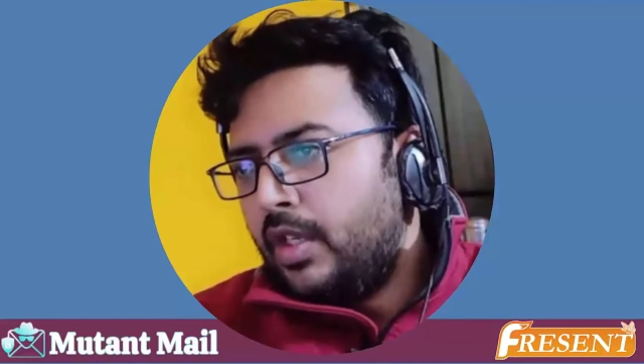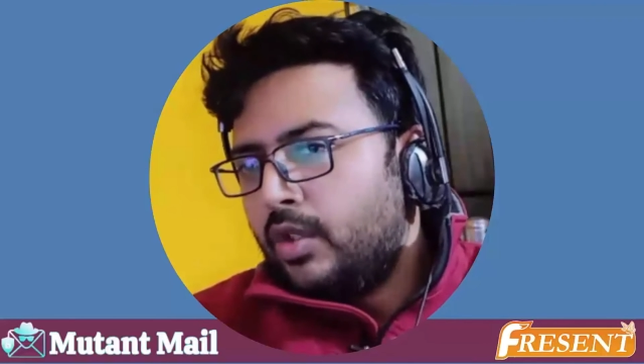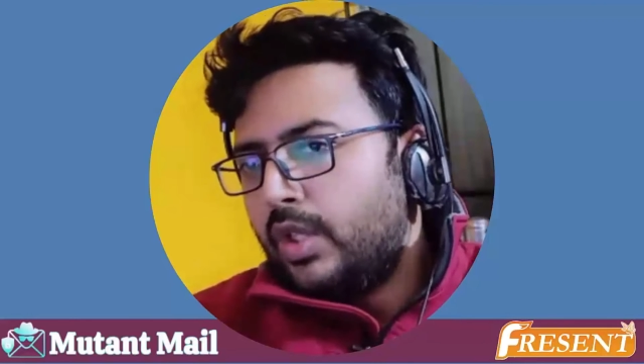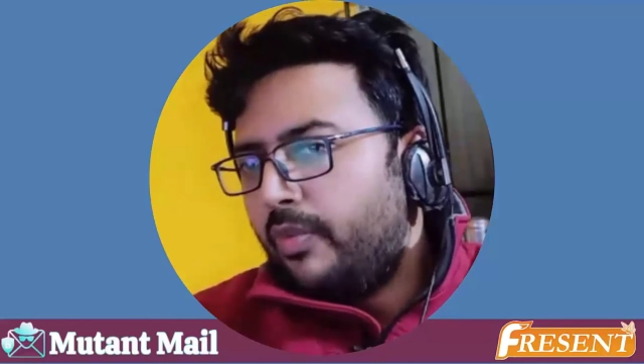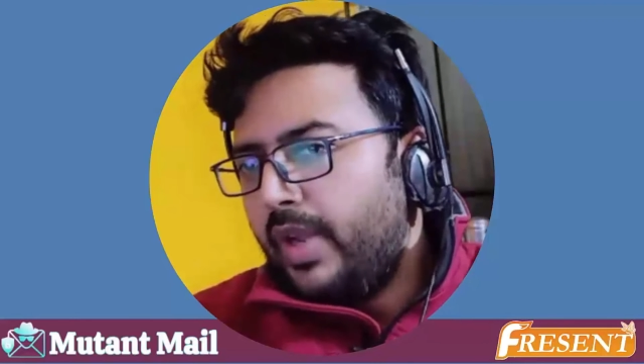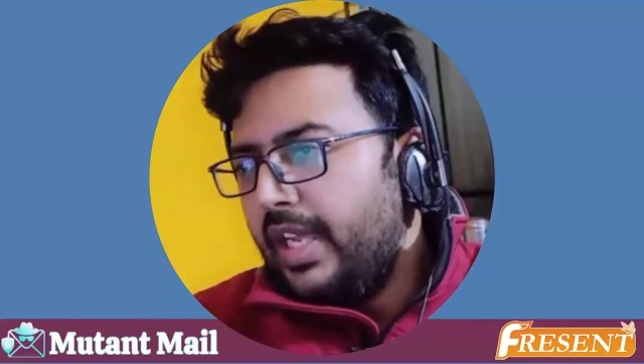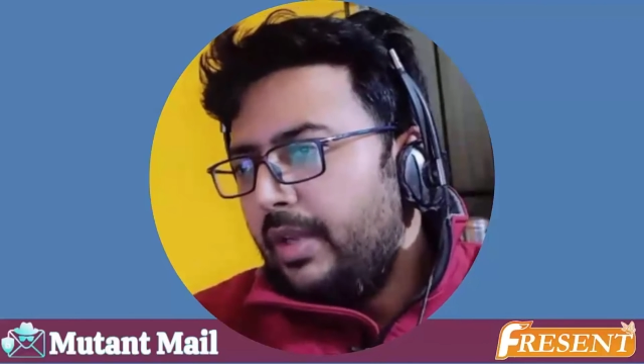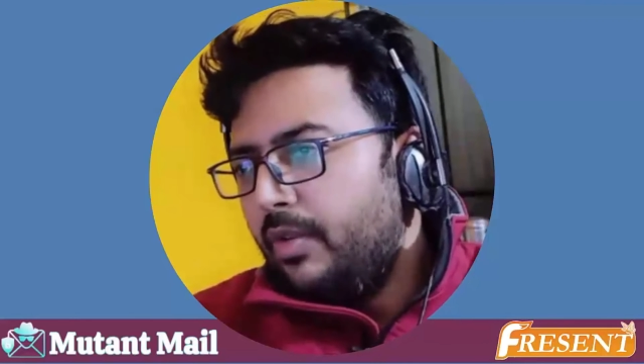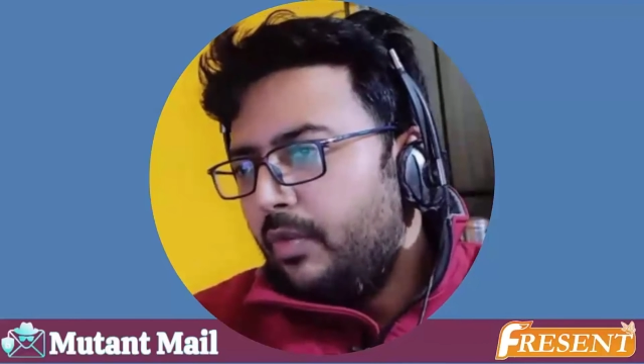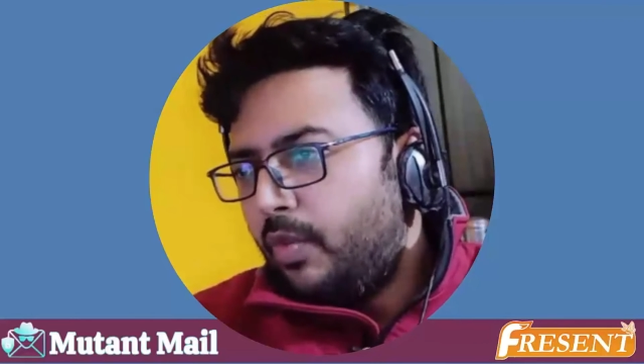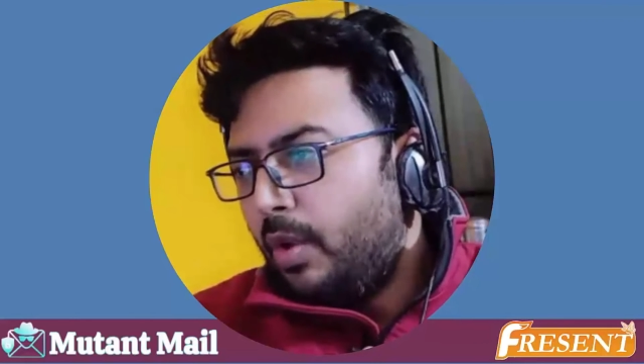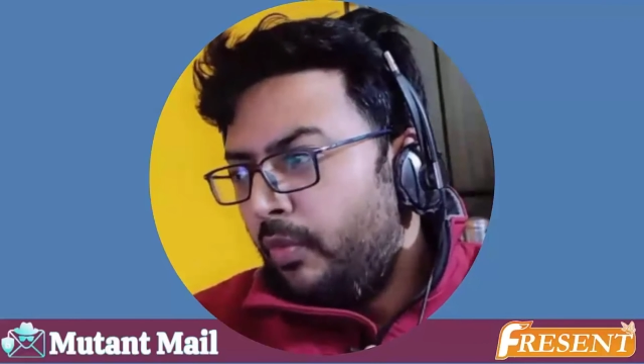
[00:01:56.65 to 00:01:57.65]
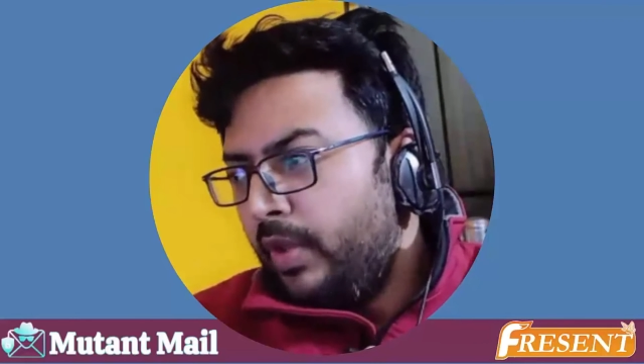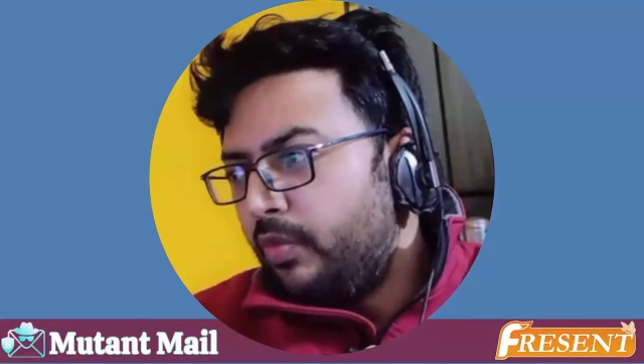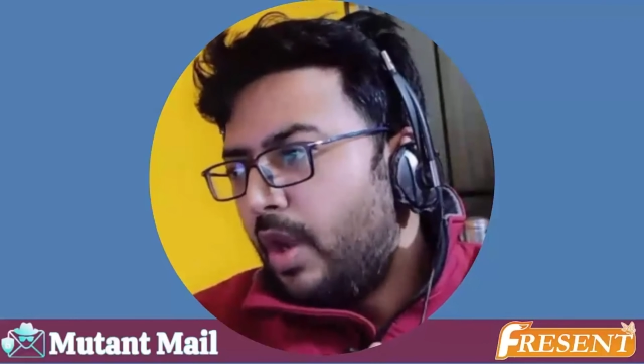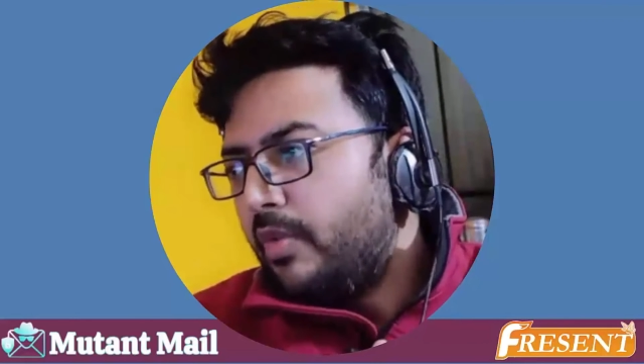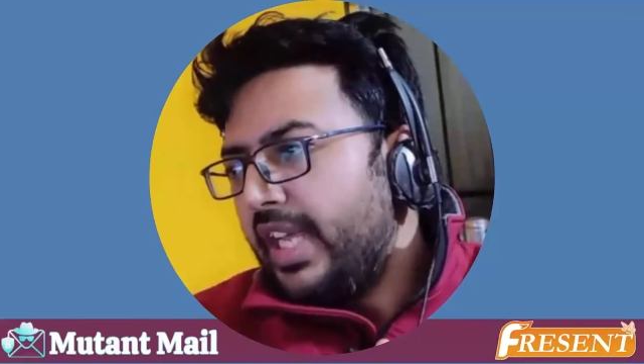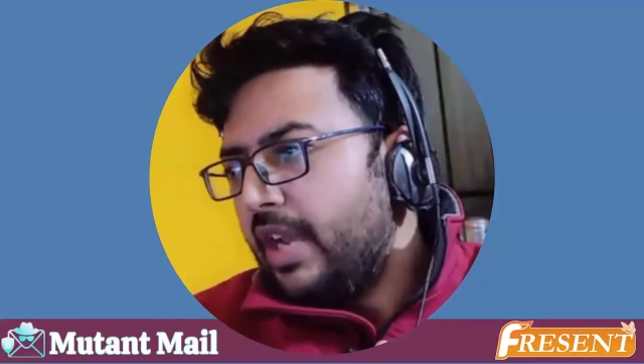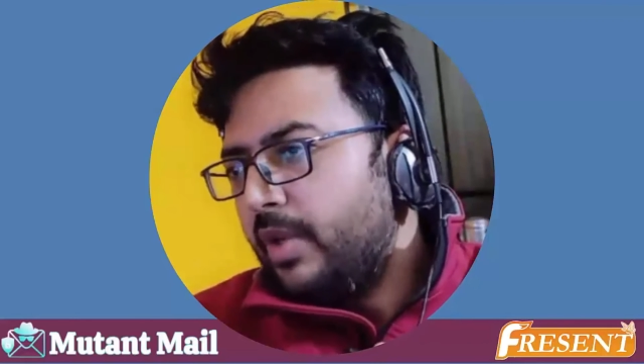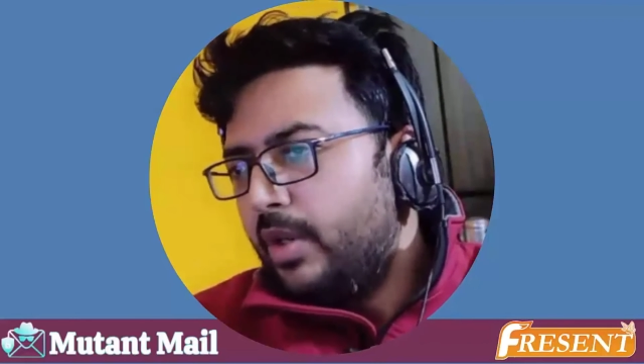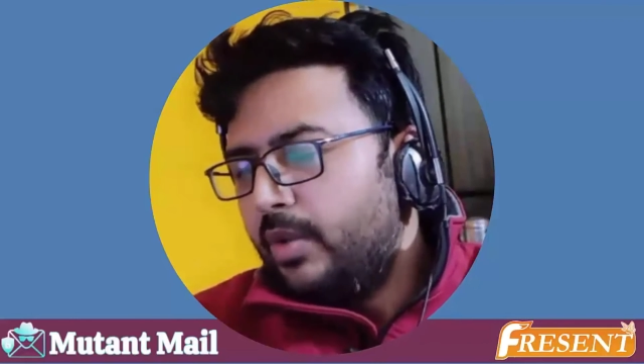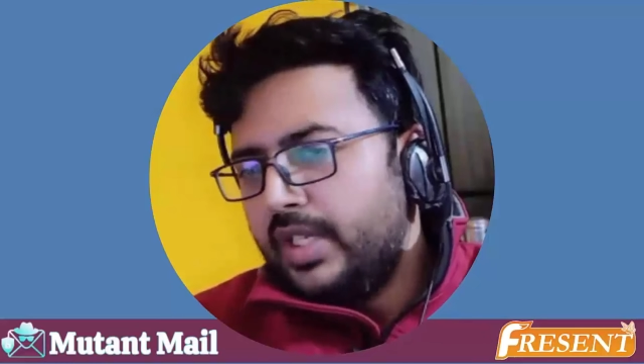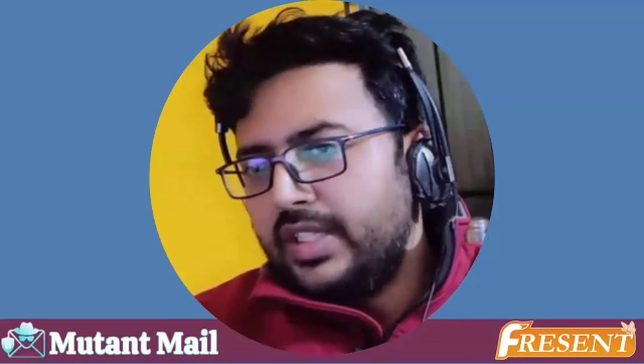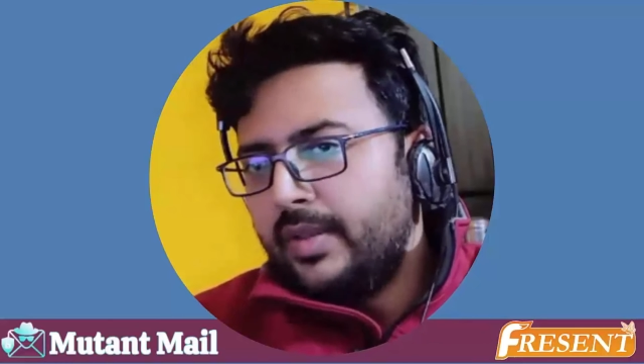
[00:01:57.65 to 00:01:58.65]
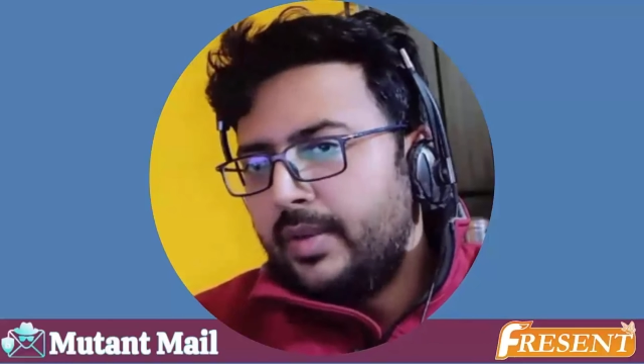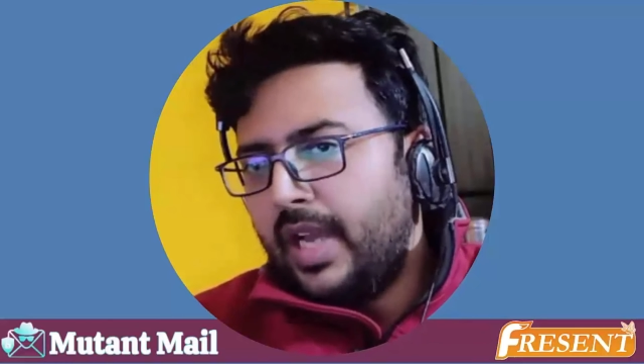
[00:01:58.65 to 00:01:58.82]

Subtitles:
So the way with forwarding I will do is